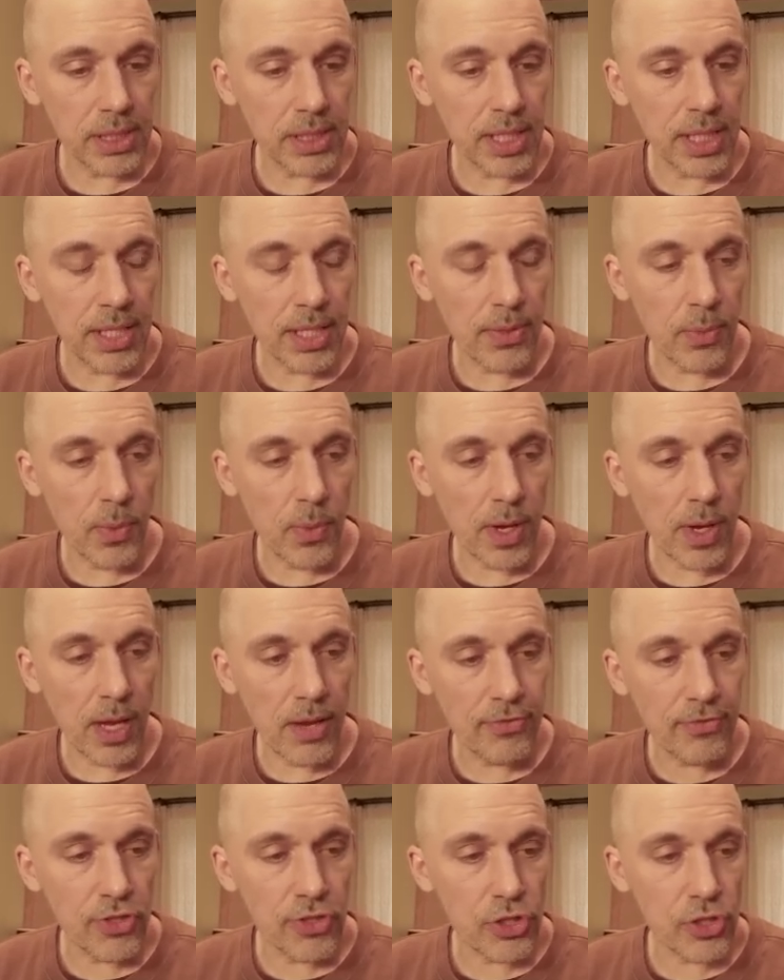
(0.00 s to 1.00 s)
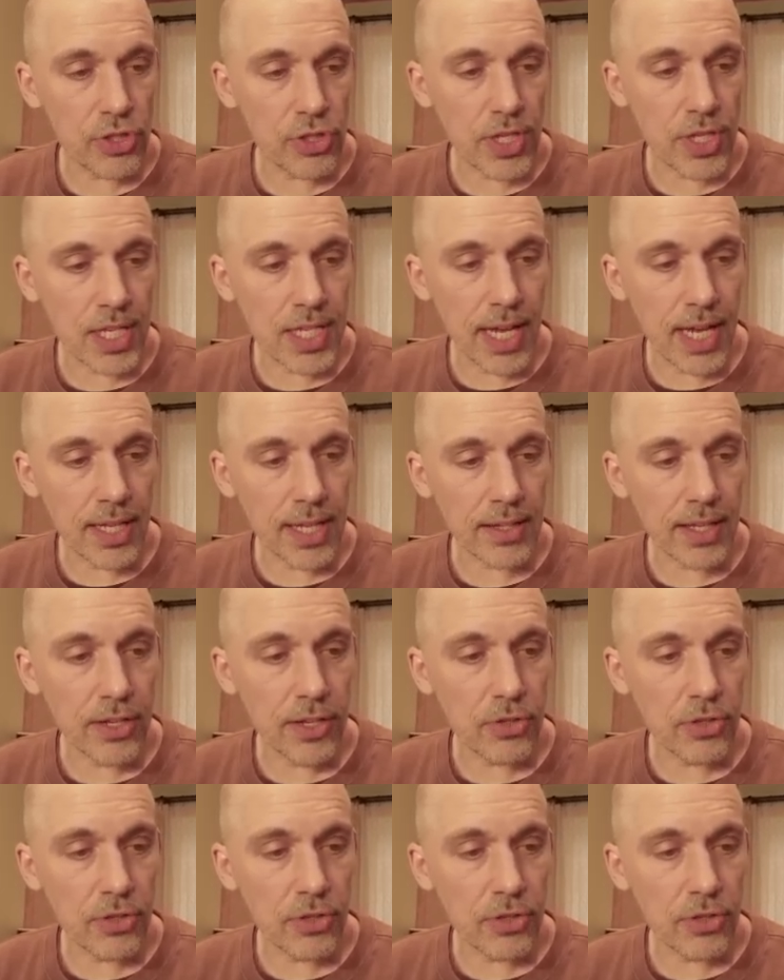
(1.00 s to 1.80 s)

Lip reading: if you use the delta,